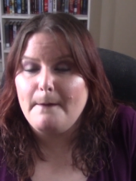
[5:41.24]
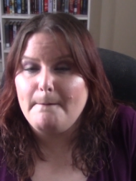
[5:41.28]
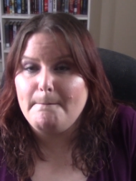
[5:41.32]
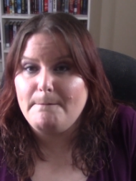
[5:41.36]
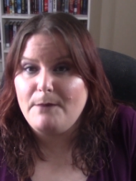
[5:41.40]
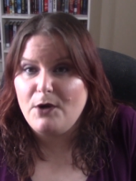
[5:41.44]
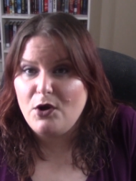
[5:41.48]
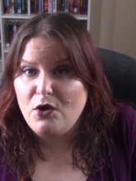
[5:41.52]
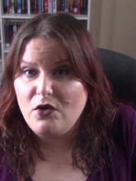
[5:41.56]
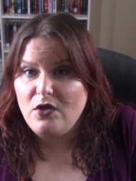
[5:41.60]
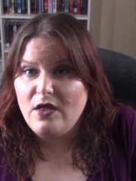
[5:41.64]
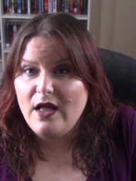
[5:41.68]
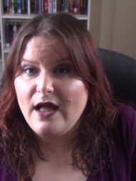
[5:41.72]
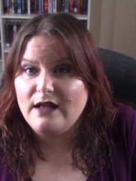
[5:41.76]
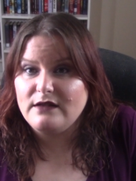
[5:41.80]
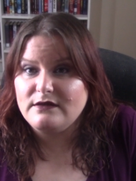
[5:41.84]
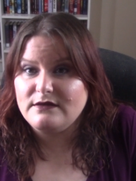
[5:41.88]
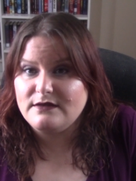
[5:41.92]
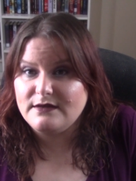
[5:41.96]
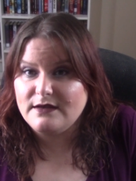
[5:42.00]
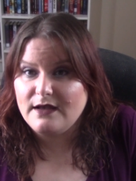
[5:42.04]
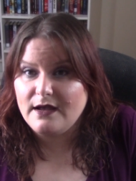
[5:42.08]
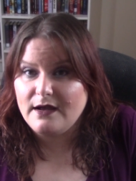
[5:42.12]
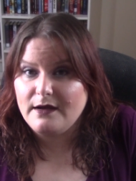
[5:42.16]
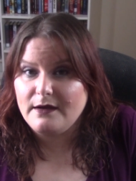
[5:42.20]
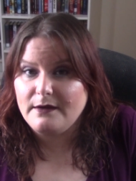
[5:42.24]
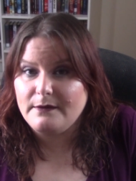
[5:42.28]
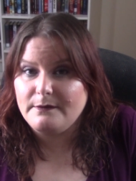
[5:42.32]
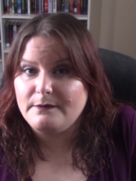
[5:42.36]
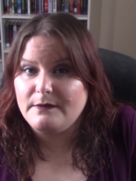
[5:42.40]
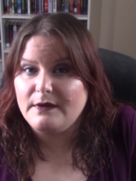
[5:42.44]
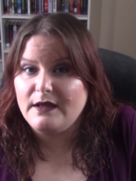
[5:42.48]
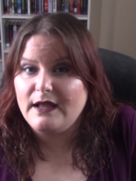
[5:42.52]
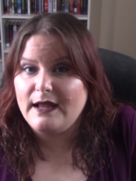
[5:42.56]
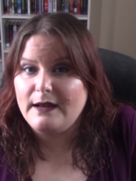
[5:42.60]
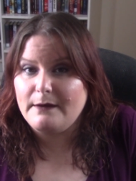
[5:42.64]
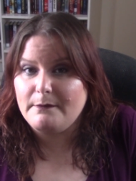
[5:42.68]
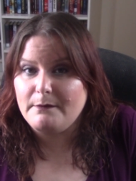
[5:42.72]
pull out some
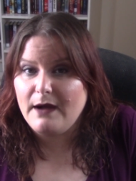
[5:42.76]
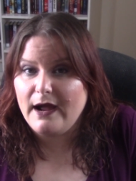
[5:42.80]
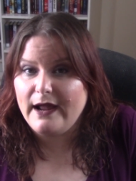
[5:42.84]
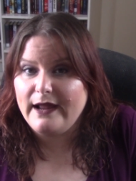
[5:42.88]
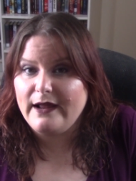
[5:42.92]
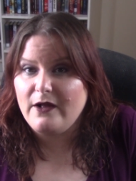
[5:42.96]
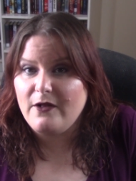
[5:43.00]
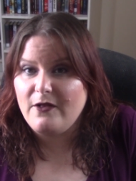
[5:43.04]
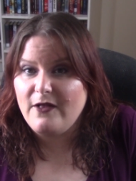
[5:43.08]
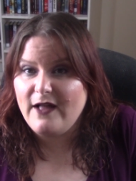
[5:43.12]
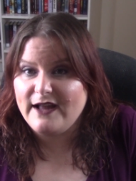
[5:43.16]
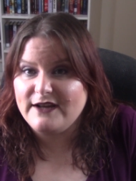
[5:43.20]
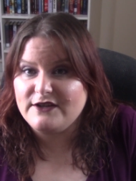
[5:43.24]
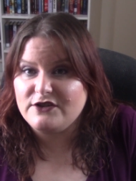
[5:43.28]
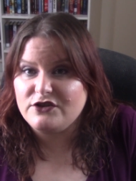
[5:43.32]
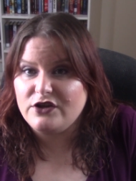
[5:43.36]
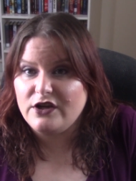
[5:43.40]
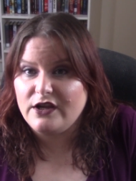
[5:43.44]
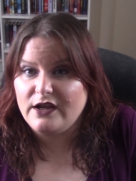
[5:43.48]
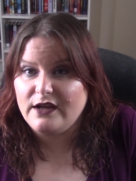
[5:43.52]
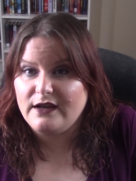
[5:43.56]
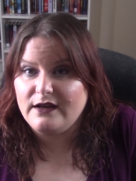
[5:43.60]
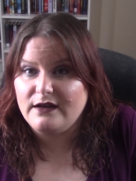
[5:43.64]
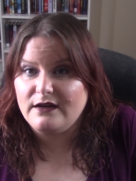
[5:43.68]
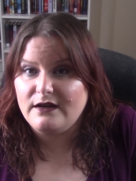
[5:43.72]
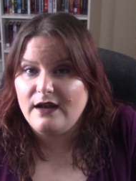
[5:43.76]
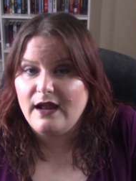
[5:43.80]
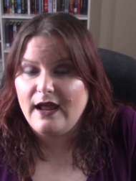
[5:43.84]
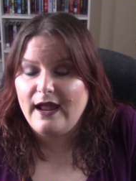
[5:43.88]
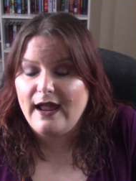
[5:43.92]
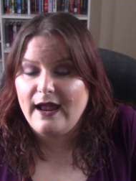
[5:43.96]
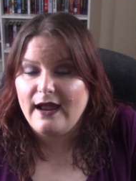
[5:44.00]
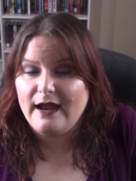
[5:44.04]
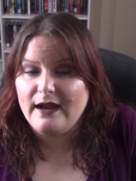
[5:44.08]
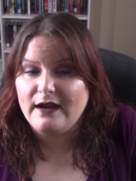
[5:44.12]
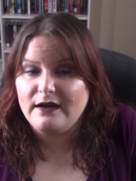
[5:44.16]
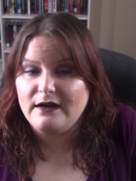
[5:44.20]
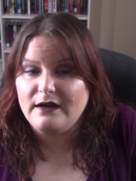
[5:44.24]
in my collection,
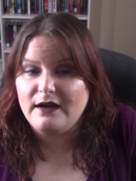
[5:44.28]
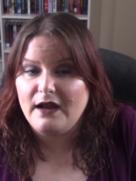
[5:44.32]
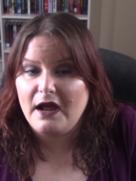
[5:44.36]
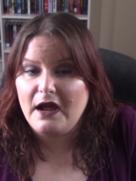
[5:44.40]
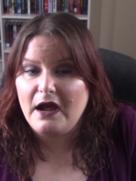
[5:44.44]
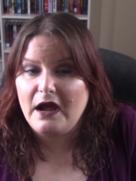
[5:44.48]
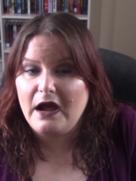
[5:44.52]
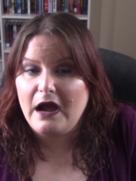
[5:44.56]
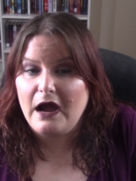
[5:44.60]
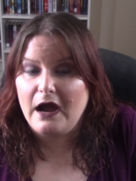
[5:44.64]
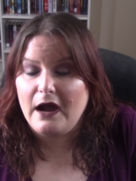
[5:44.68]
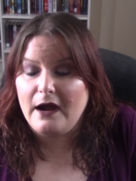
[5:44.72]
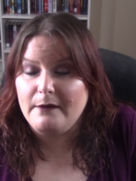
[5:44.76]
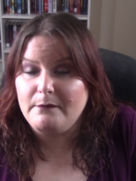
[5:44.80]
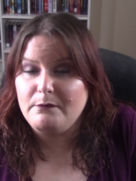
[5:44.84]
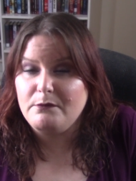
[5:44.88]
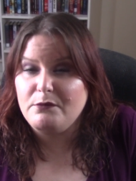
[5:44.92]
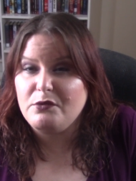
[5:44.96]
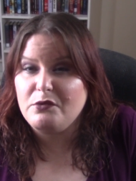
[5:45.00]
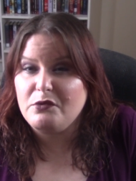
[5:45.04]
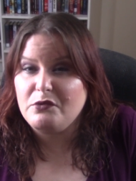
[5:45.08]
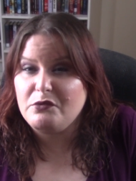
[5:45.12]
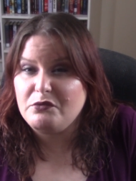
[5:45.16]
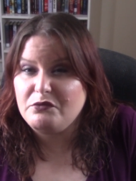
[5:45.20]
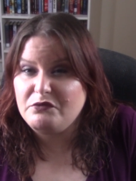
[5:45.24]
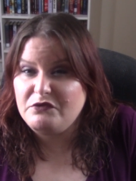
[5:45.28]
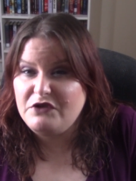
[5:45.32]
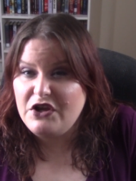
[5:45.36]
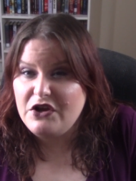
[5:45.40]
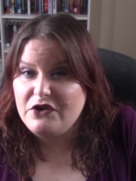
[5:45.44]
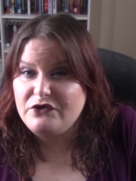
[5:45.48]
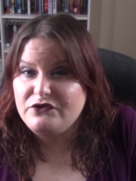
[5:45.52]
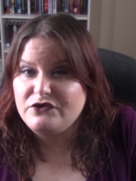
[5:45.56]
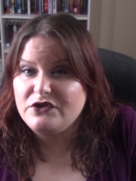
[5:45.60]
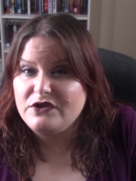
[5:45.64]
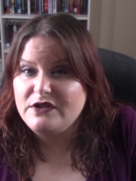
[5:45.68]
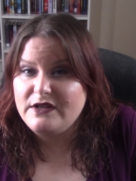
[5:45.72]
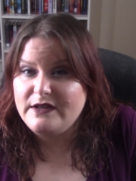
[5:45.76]
and I'm
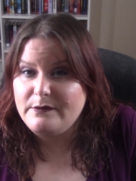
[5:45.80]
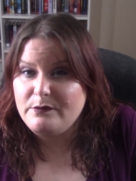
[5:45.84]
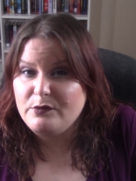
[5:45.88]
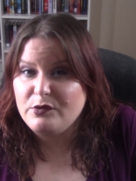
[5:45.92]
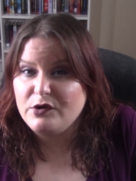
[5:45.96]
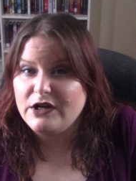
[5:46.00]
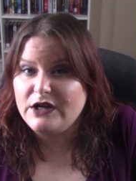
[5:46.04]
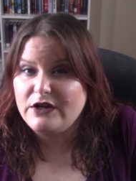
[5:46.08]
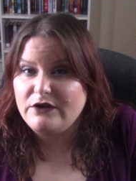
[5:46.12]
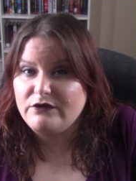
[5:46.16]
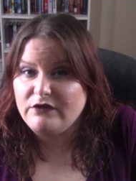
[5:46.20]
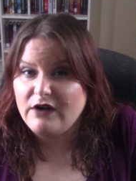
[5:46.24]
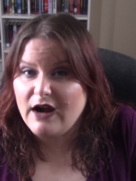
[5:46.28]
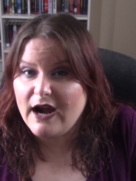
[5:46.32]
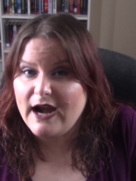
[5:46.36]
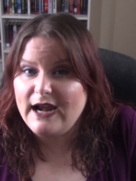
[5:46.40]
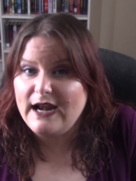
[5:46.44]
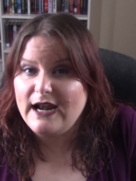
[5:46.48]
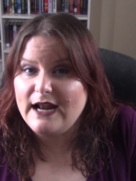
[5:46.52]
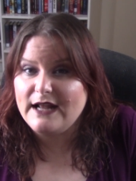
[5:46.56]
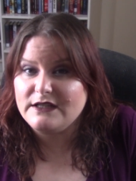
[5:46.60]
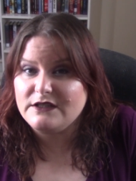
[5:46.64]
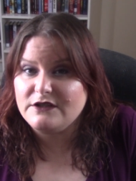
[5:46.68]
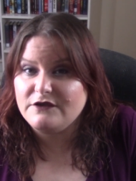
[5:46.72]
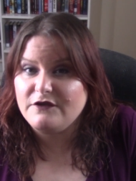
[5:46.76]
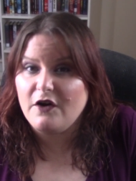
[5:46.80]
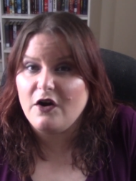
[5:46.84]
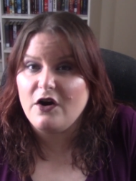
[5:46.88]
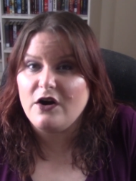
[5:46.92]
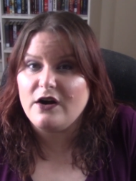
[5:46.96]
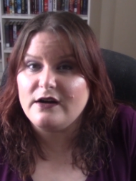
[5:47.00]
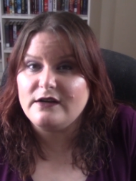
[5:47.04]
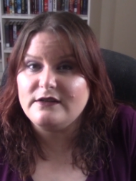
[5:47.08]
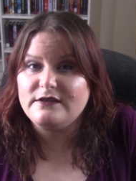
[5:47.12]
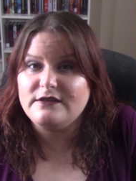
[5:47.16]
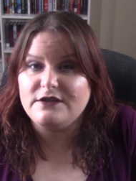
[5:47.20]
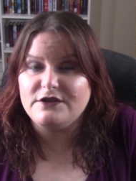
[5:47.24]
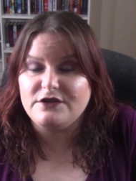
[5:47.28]
usually pretty right as
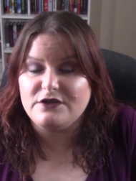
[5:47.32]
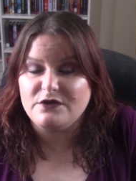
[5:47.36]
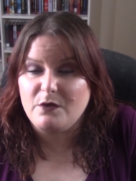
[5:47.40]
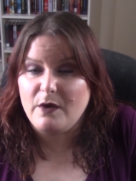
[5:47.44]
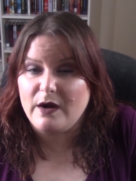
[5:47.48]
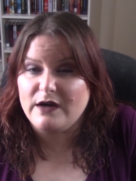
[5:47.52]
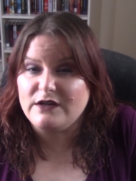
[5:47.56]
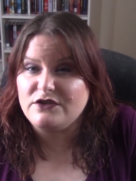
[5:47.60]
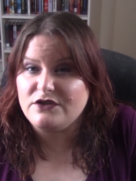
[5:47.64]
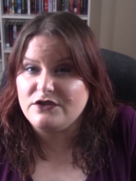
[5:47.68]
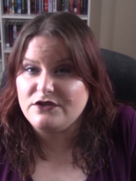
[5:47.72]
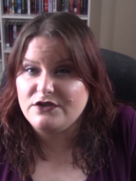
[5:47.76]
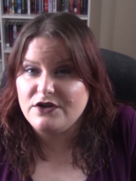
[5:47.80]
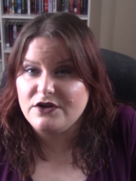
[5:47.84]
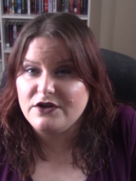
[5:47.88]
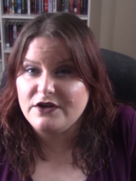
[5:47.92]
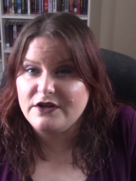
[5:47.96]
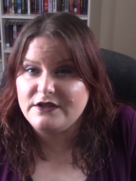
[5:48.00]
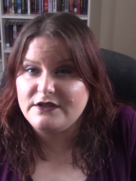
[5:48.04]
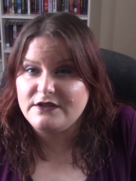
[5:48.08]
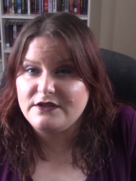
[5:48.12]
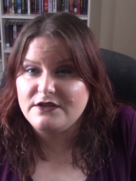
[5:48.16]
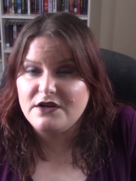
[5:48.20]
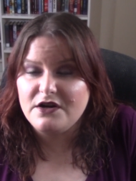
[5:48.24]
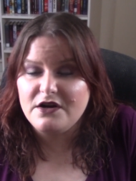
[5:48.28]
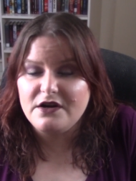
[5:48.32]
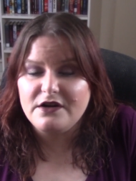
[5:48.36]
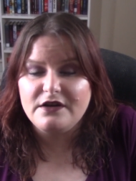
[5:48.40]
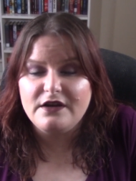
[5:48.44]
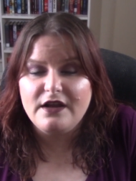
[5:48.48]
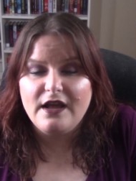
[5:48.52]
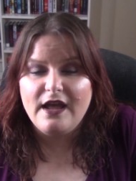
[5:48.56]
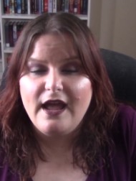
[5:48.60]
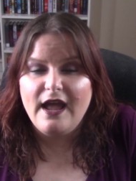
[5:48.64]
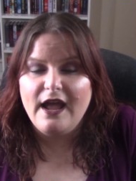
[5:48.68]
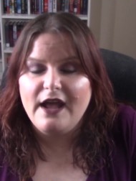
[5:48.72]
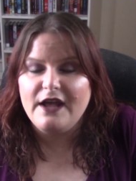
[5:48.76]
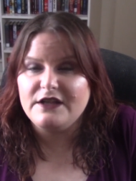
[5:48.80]
far as the swatches are concerned,
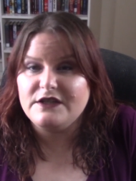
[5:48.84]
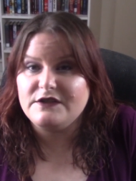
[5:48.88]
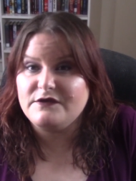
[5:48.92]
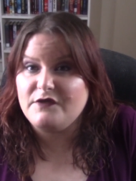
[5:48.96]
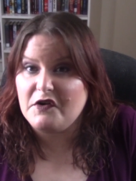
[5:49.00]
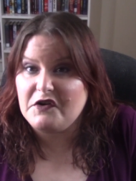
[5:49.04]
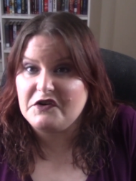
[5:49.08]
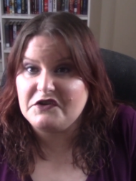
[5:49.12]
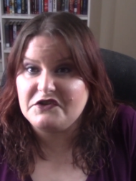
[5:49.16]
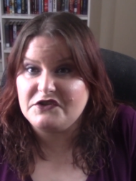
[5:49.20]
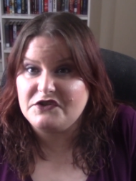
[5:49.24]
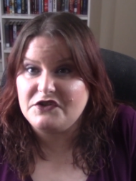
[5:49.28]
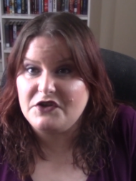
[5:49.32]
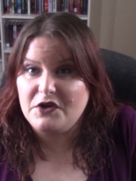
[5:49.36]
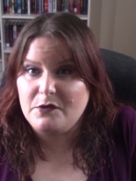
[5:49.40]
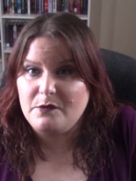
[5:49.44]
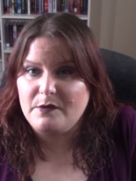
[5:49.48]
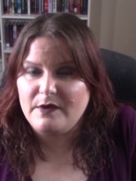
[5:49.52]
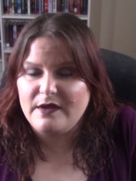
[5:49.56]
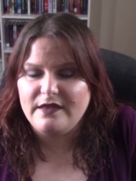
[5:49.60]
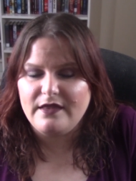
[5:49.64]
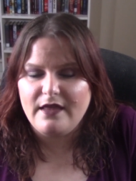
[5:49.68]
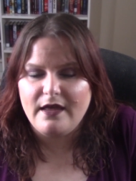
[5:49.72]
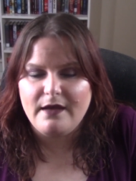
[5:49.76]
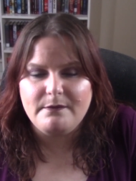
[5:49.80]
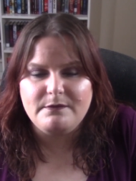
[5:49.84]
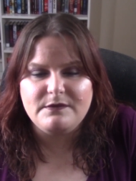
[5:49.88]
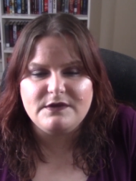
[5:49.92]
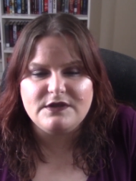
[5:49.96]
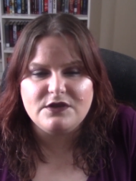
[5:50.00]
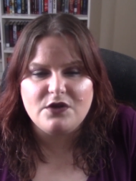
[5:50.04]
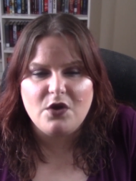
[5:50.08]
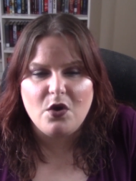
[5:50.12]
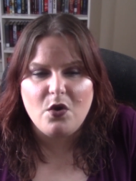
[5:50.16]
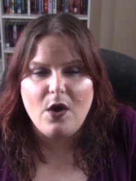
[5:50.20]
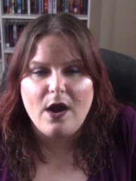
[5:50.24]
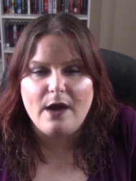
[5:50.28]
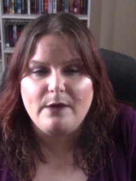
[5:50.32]
as far as duping them,
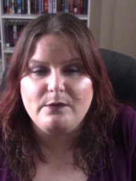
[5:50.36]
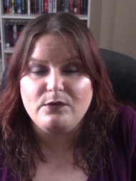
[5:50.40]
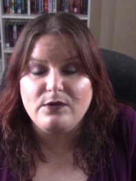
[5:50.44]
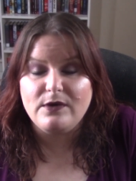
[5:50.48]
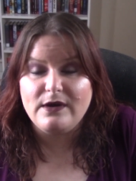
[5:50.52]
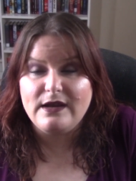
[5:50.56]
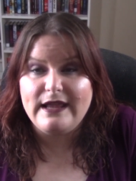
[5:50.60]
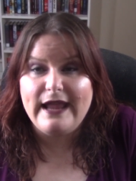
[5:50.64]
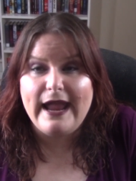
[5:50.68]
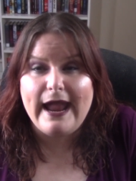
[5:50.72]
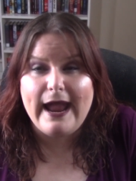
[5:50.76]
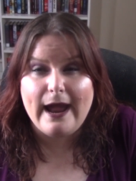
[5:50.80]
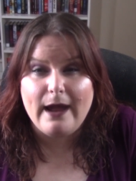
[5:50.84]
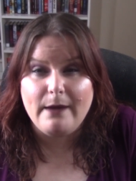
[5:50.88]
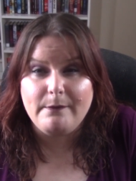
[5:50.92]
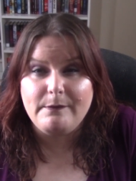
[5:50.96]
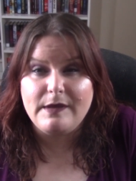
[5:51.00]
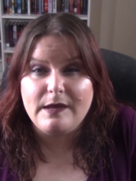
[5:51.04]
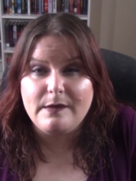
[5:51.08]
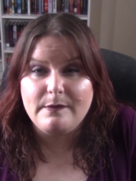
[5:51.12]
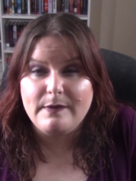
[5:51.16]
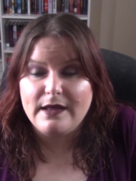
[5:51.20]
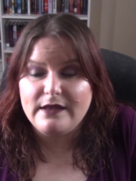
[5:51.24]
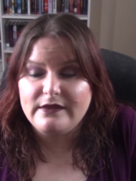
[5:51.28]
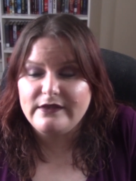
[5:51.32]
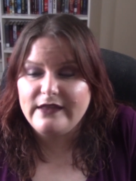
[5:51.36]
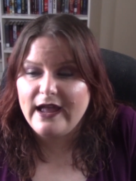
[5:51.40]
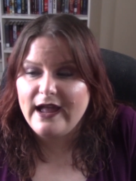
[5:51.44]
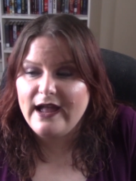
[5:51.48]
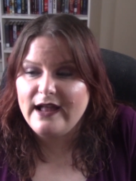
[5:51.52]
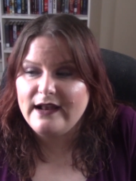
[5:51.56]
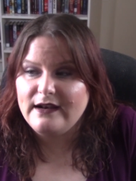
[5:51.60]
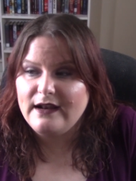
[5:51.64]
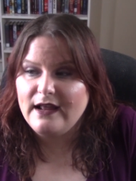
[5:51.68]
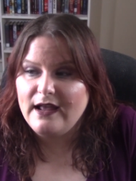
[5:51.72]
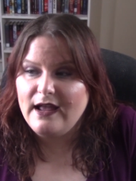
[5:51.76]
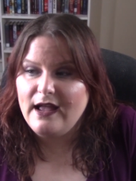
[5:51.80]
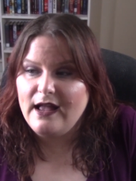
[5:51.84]
so I'm really happy about that.